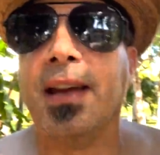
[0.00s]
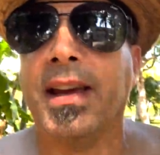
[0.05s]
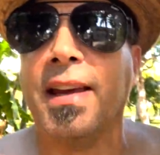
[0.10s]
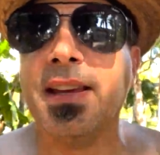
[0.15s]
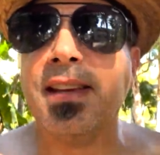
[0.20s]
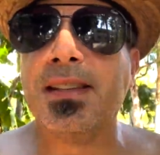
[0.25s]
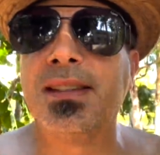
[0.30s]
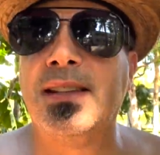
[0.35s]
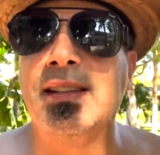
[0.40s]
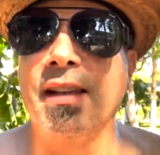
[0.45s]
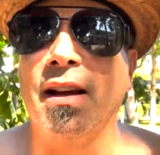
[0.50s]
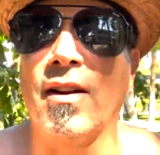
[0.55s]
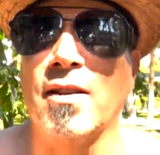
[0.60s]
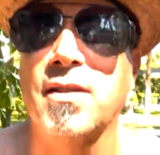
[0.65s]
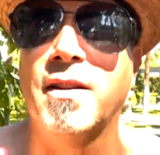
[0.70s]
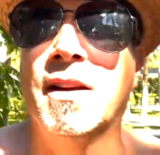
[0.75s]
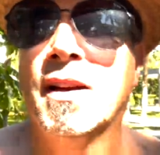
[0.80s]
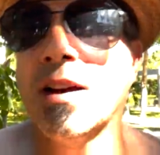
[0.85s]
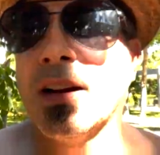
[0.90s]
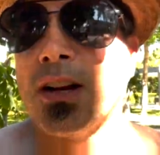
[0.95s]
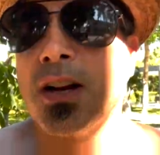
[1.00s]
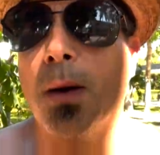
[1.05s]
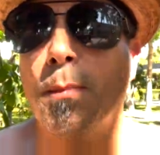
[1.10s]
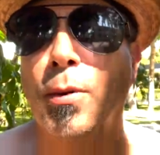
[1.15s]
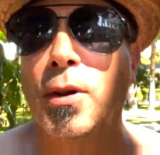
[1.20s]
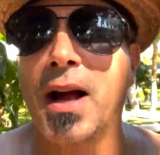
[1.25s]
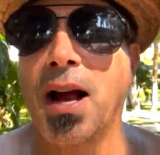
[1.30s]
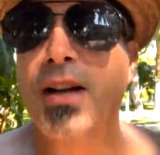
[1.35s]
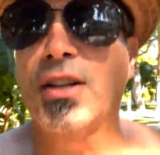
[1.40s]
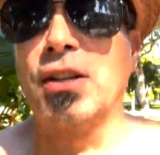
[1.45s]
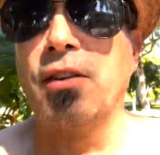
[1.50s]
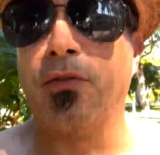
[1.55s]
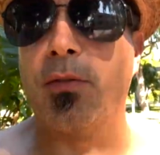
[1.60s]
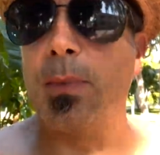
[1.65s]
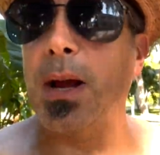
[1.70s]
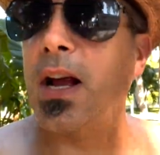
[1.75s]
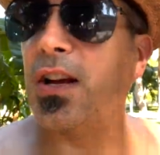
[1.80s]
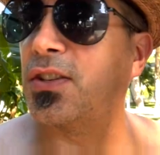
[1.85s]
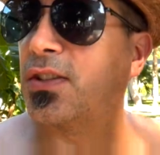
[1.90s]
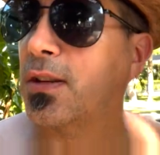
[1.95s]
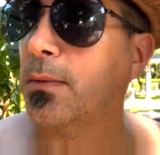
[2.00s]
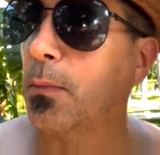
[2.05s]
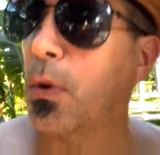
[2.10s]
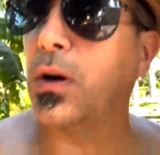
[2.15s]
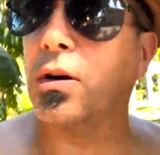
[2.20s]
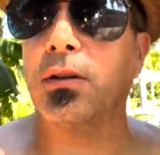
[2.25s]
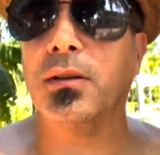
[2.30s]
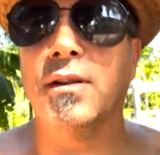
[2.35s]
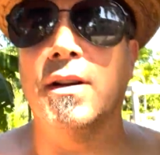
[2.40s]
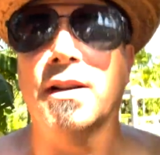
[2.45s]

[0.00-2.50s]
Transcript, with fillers: is uh, a couple actually from Aston Martin.